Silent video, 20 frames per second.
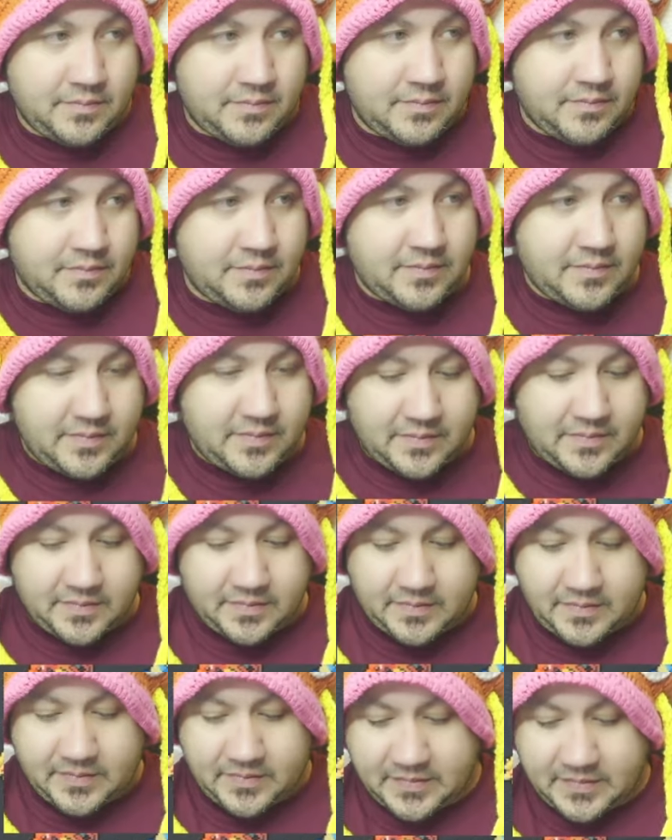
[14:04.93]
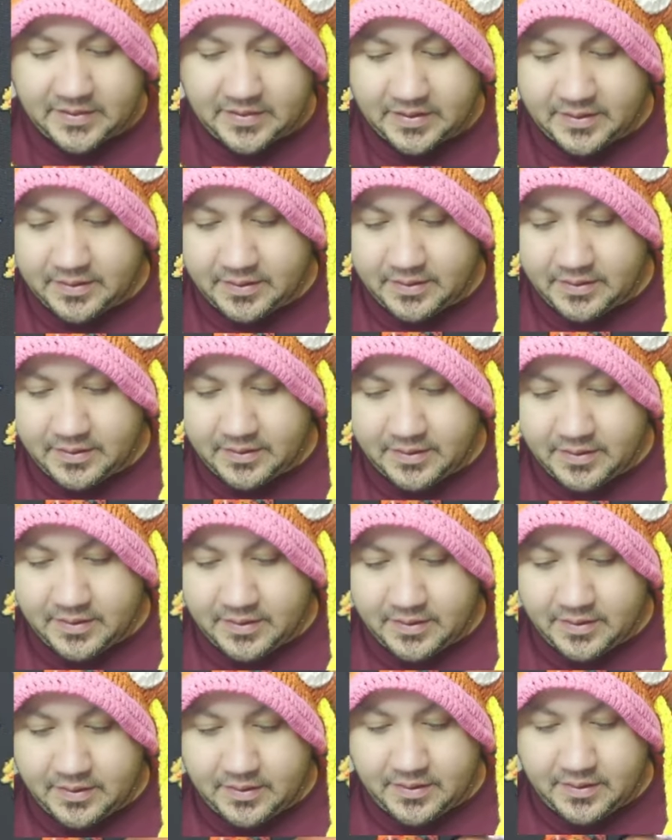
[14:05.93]

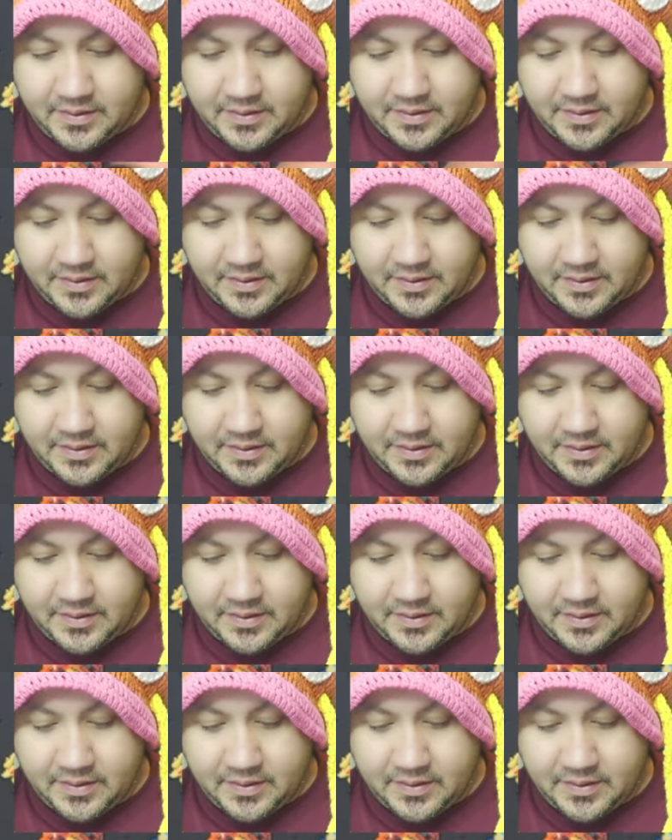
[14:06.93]
Nobody speaks.